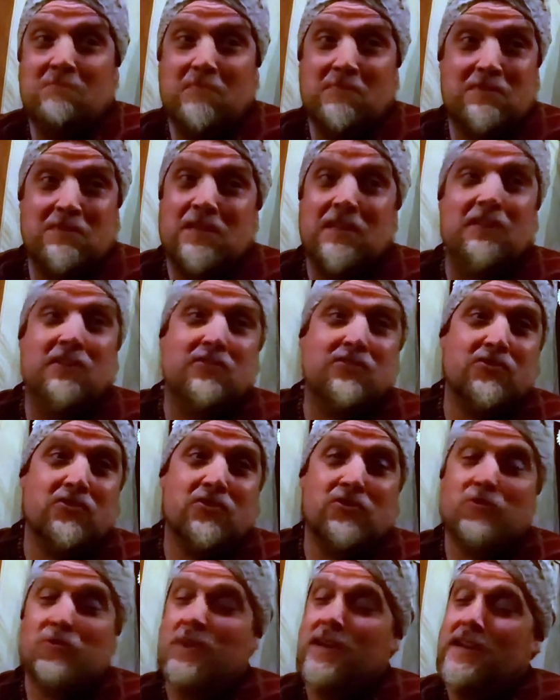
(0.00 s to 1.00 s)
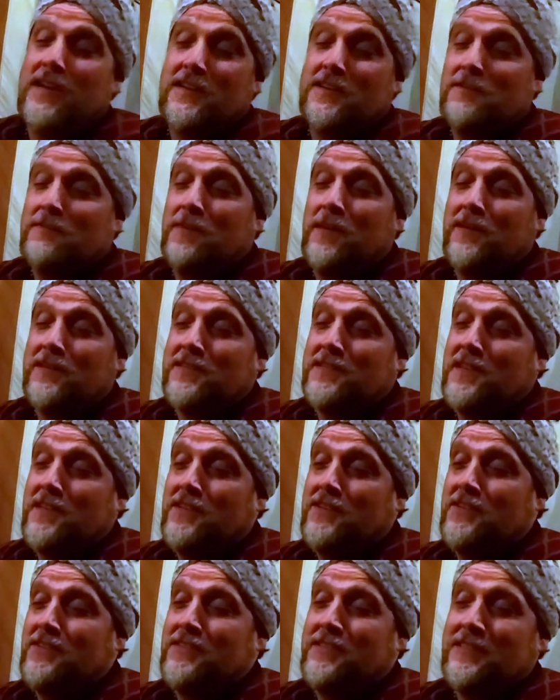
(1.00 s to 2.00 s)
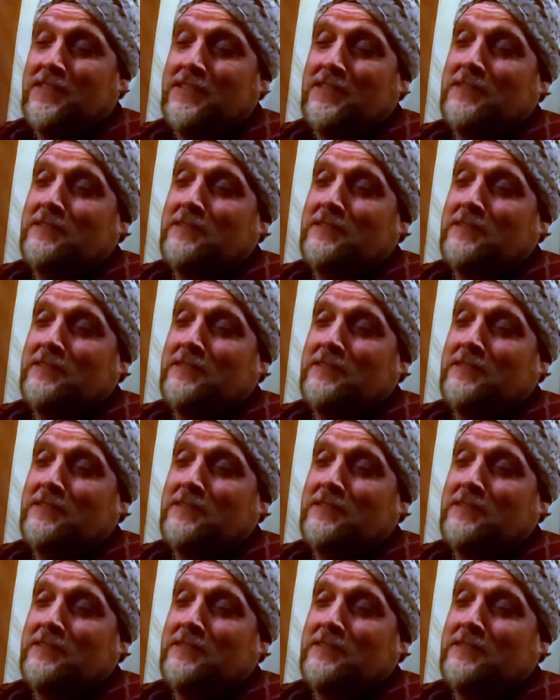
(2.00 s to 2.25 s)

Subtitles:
signature trait amongst others.